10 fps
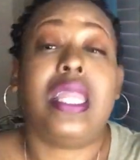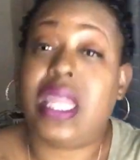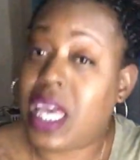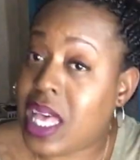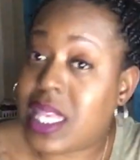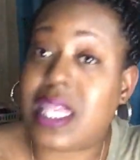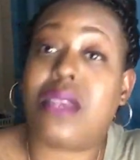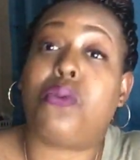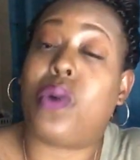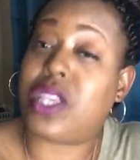
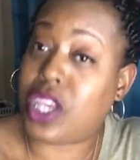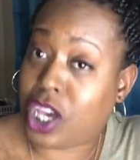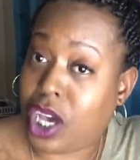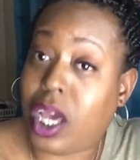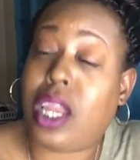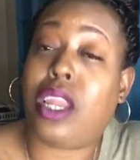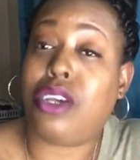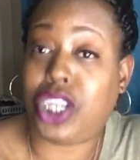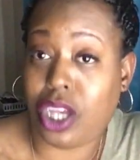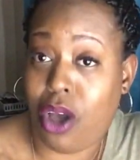This was a good little
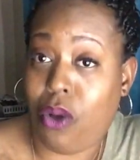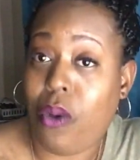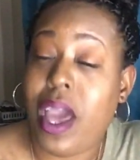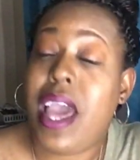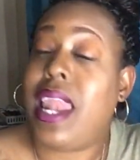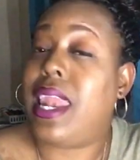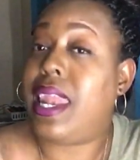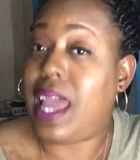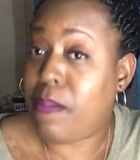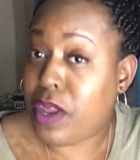show.
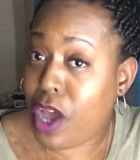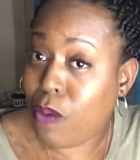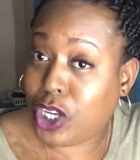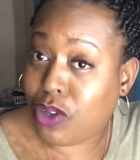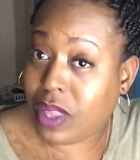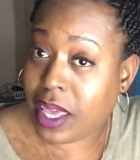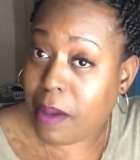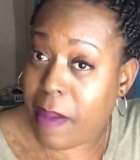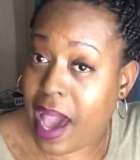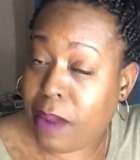Let me know what you think
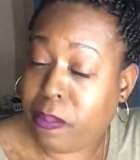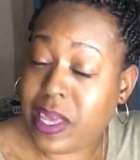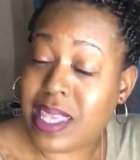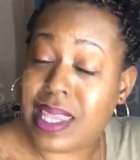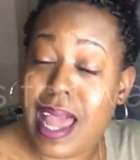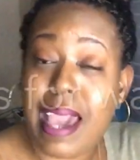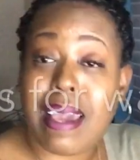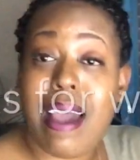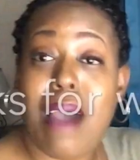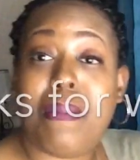about it. Please like,
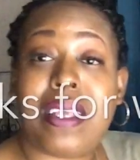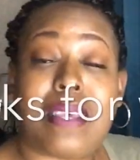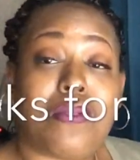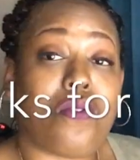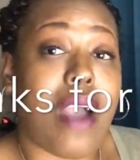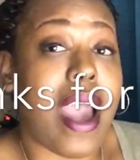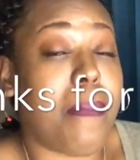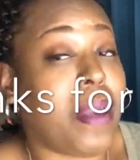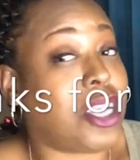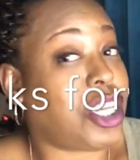comment,
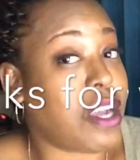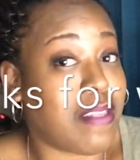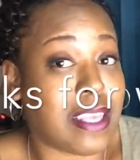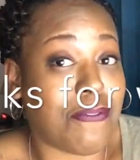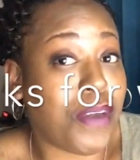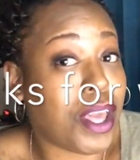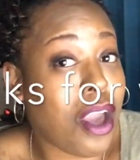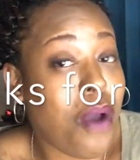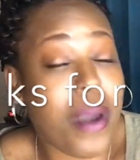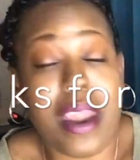subscribe, and share this
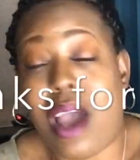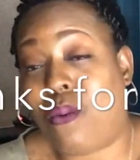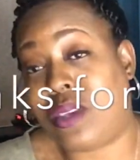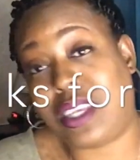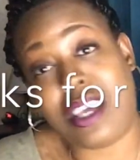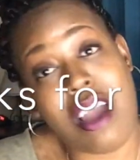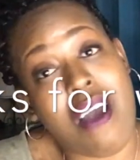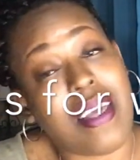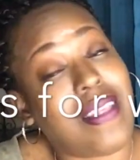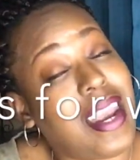video. And I will see
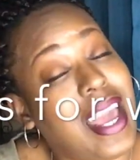y'all in the